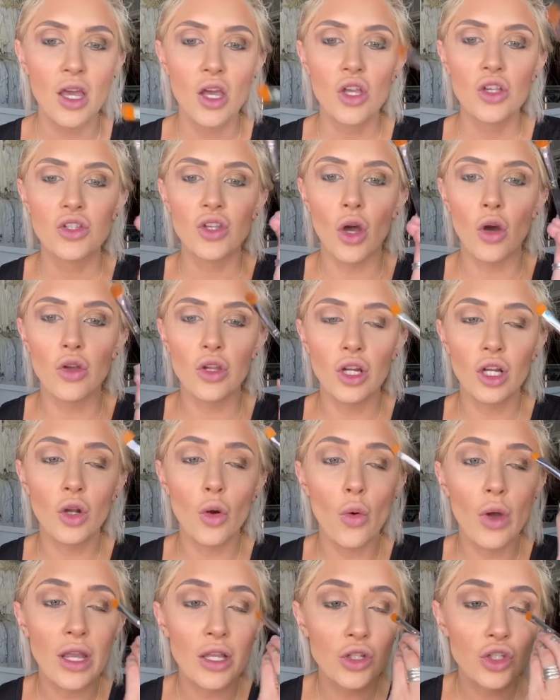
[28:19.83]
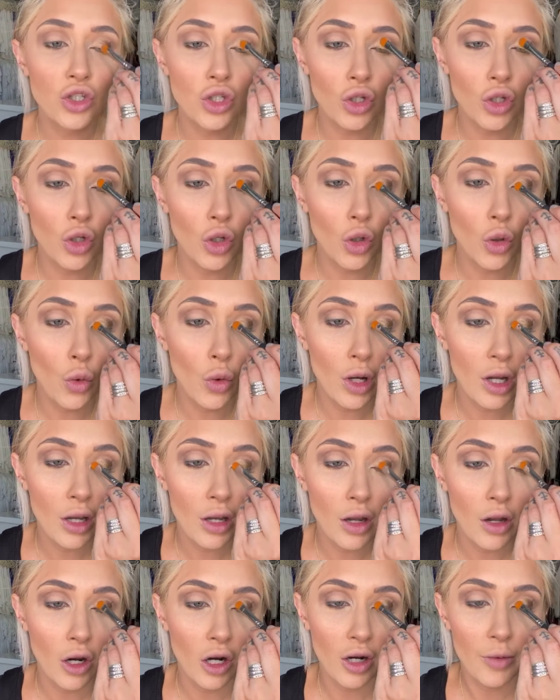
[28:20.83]
So you're going to,
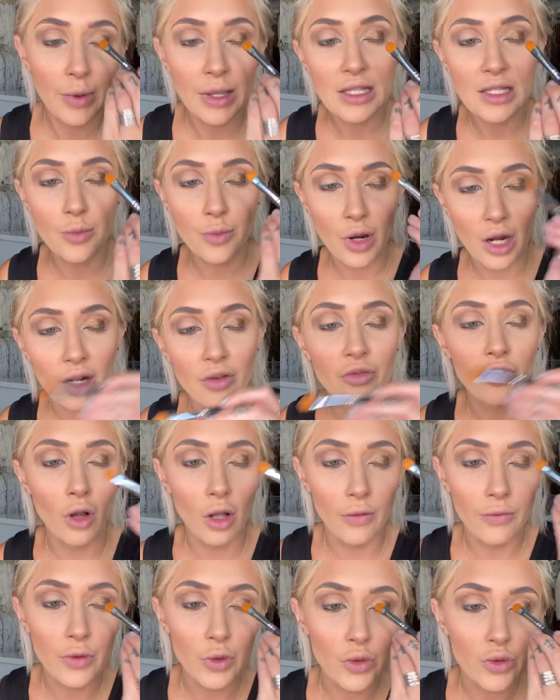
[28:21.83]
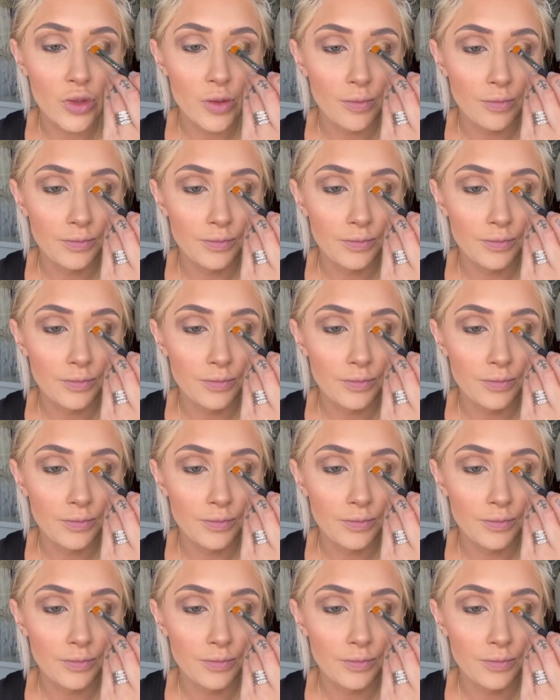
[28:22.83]
or amazing product for all of those